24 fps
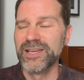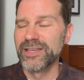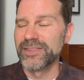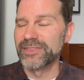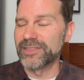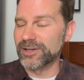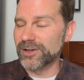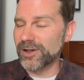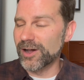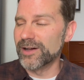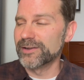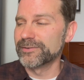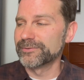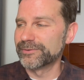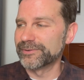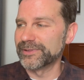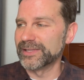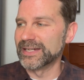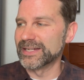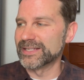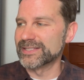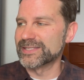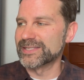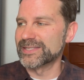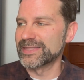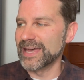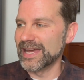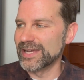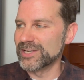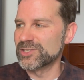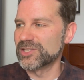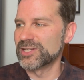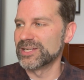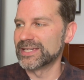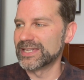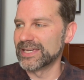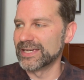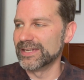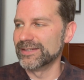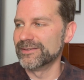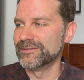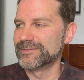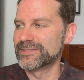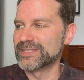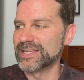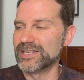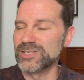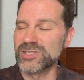the conflicts that she
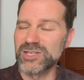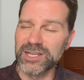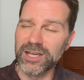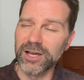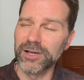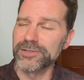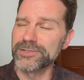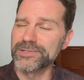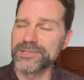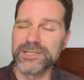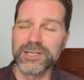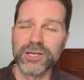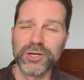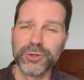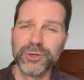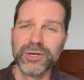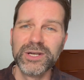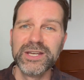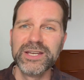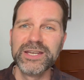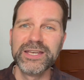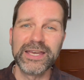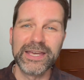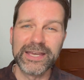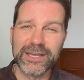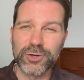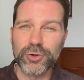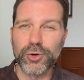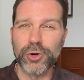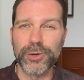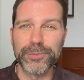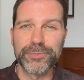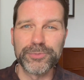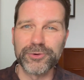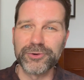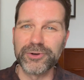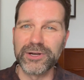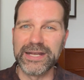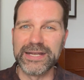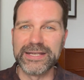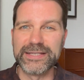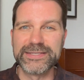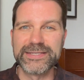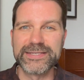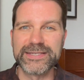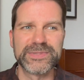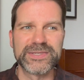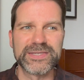gives. And she also
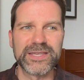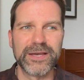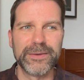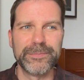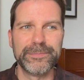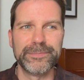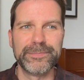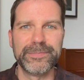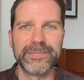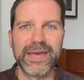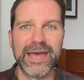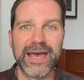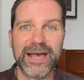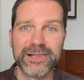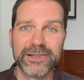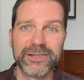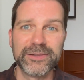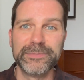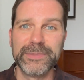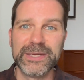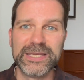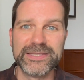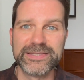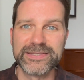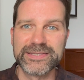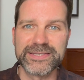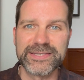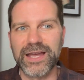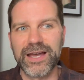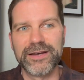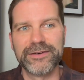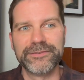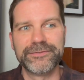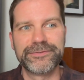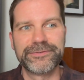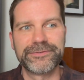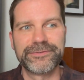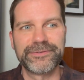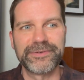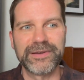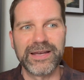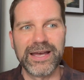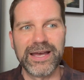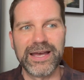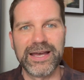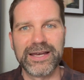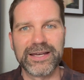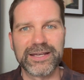incorporates some elements of
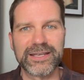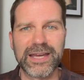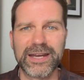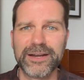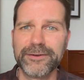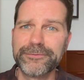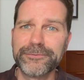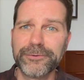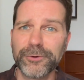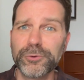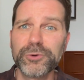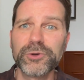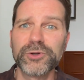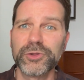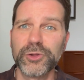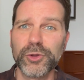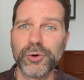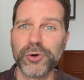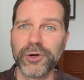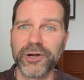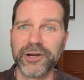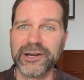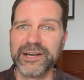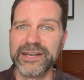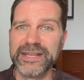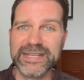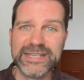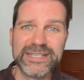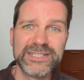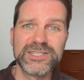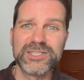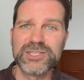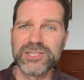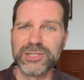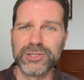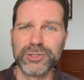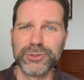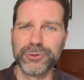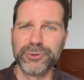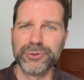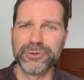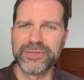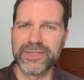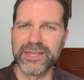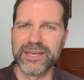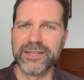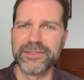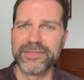uh, kind of folklore
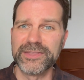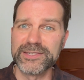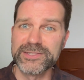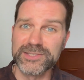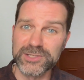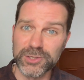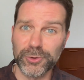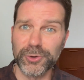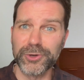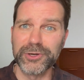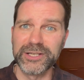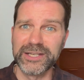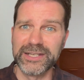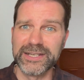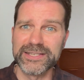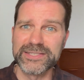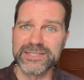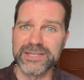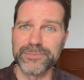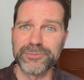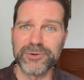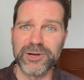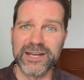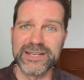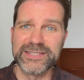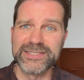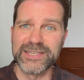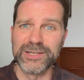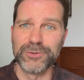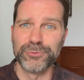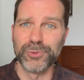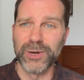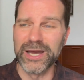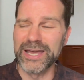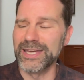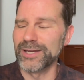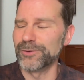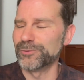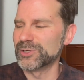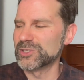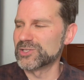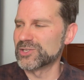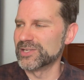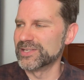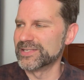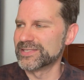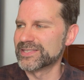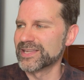into the, the story in a surprising way,
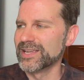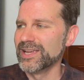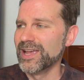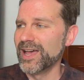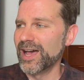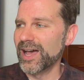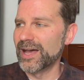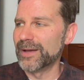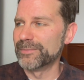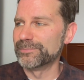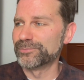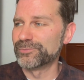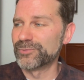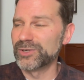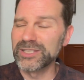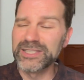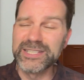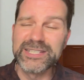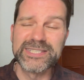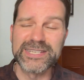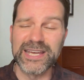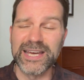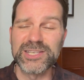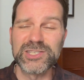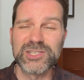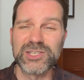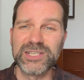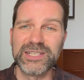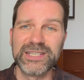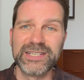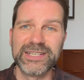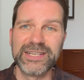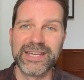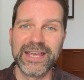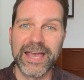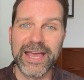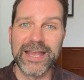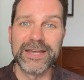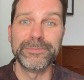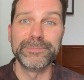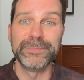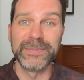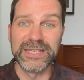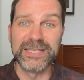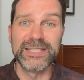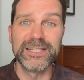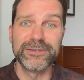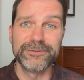which is um, really touching and
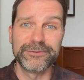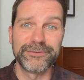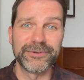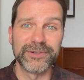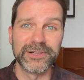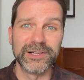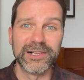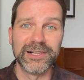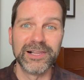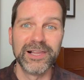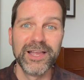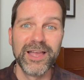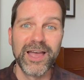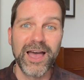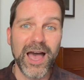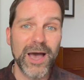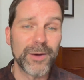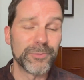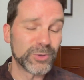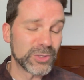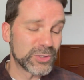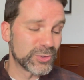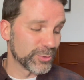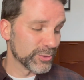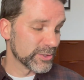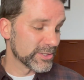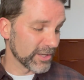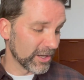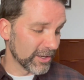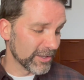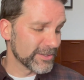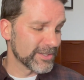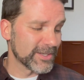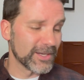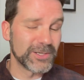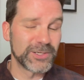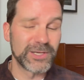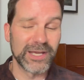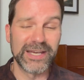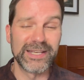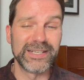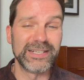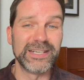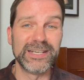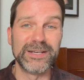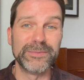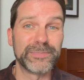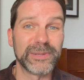meaningful, um, which was also
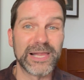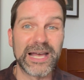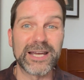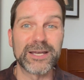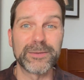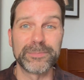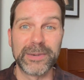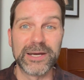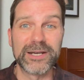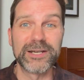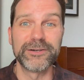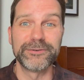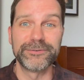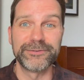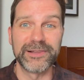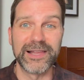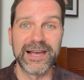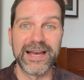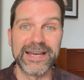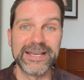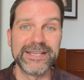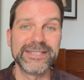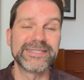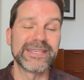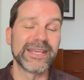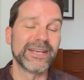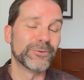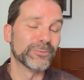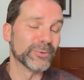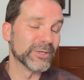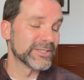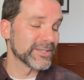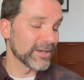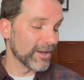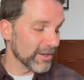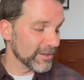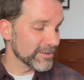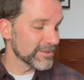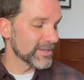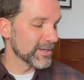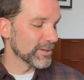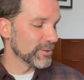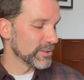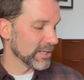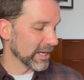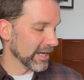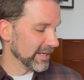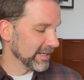done in Black Butterflies and was
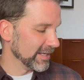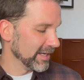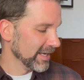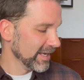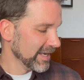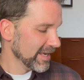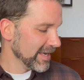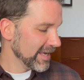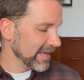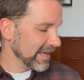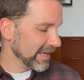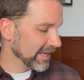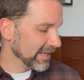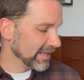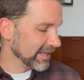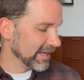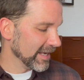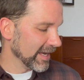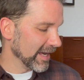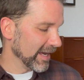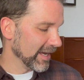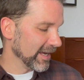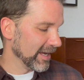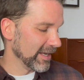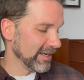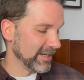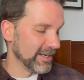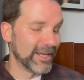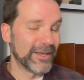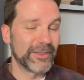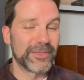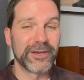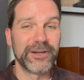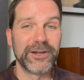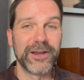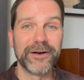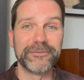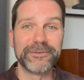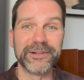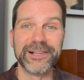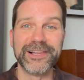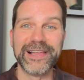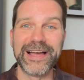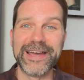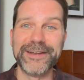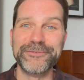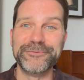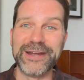also done in uh, another
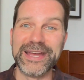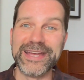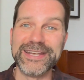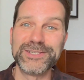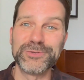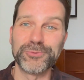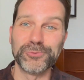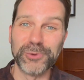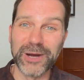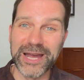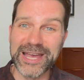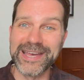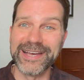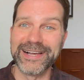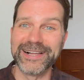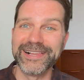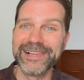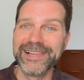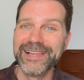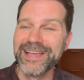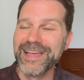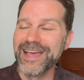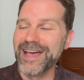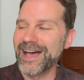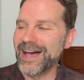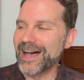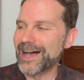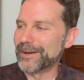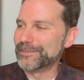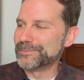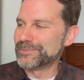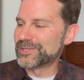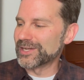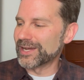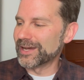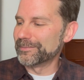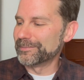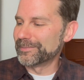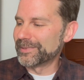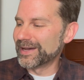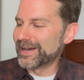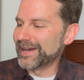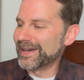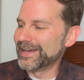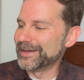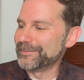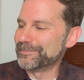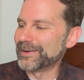novel I read, Whale, um,
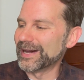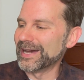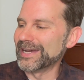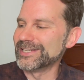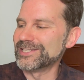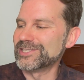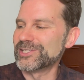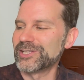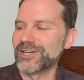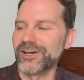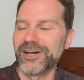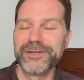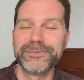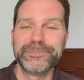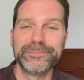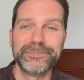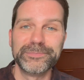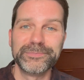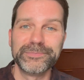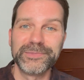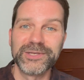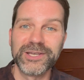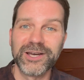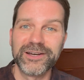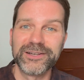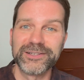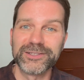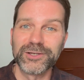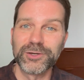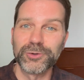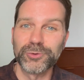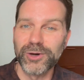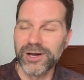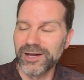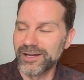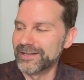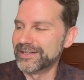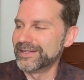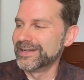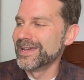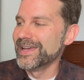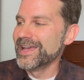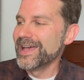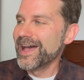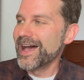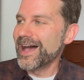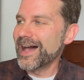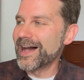by, by Chian Myon Kwan,
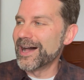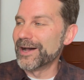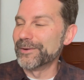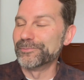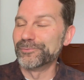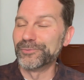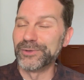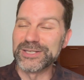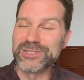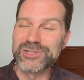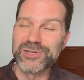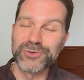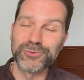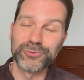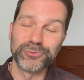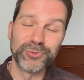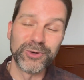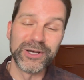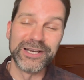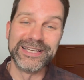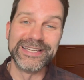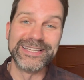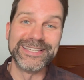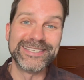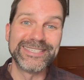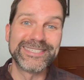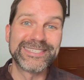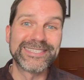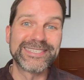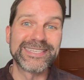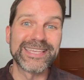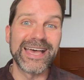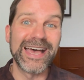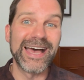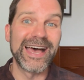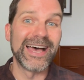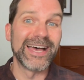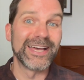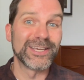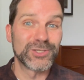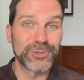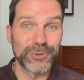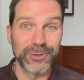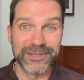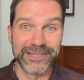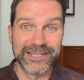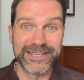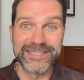um, which was uh,
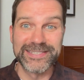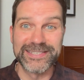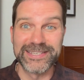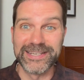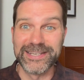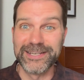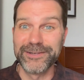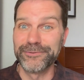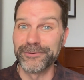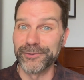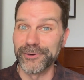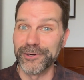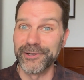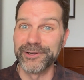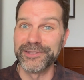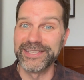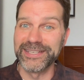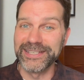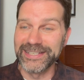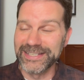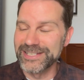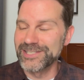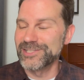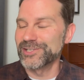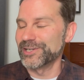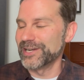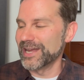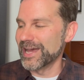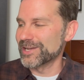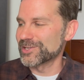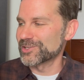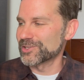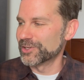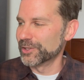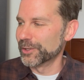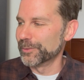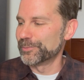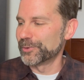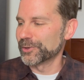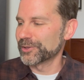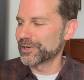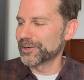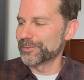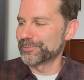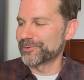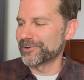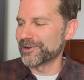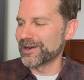shortlisted for the International
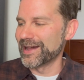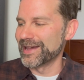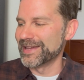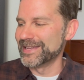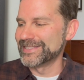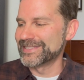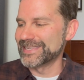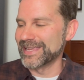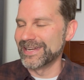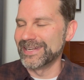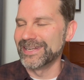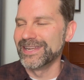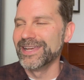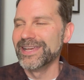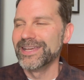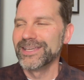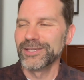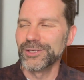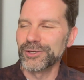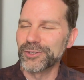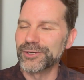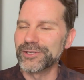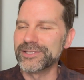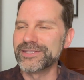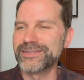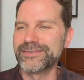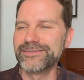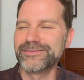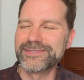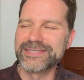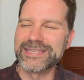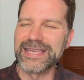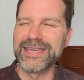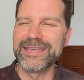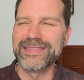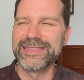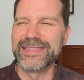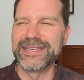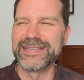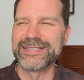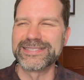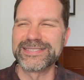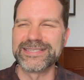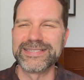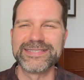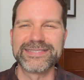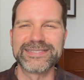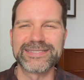Booker Prize. And you could say
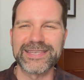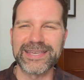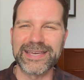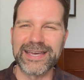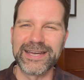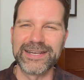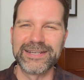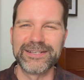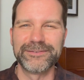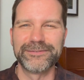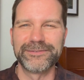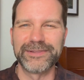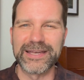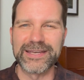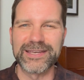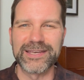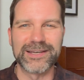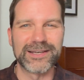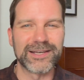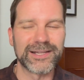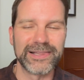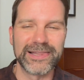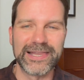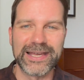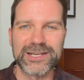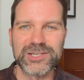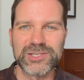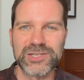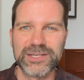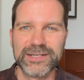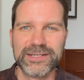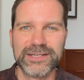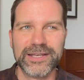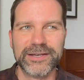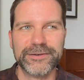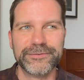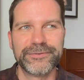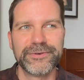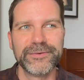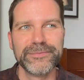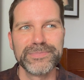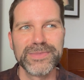this is kind of like a collection of